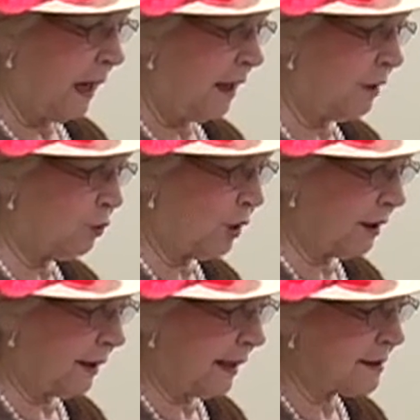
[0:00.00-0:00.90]
And
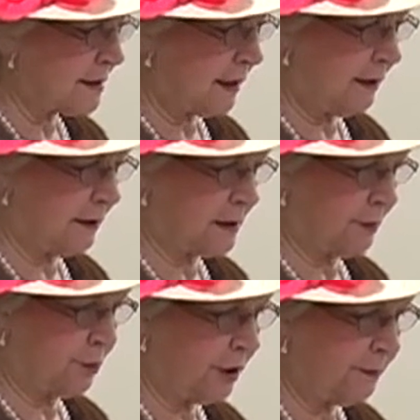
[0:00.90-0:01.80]
whereas it is the
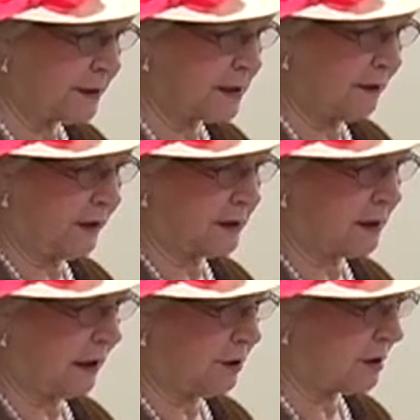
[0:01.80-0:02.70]
purpose of
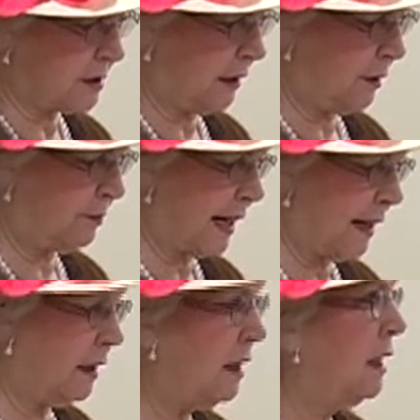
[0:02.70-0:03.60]
this legislative
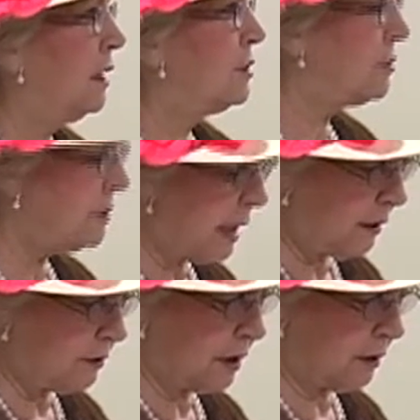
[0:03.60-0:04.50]
body to
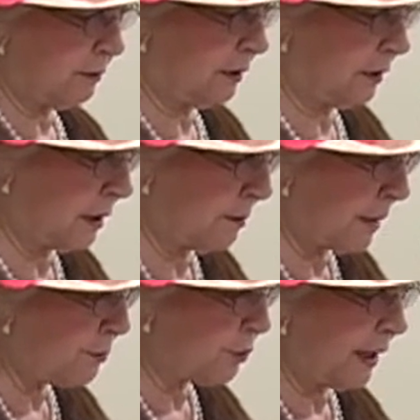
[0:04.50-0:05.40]
now
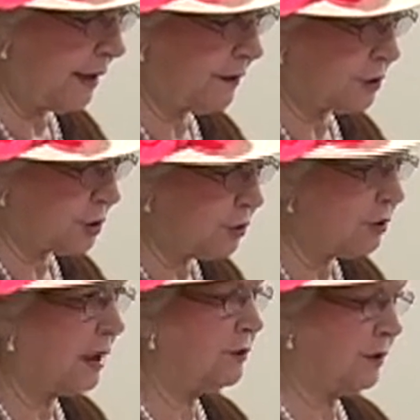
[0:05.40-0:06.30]
commemorate the
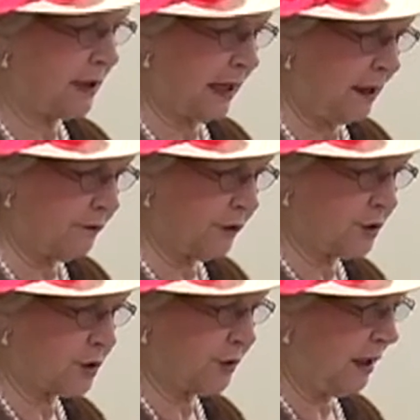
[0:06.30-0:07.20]
200th
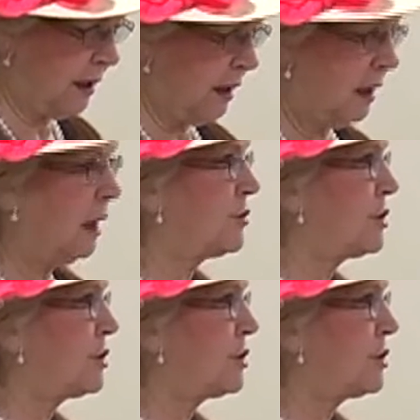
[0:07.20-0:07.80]
anniversary of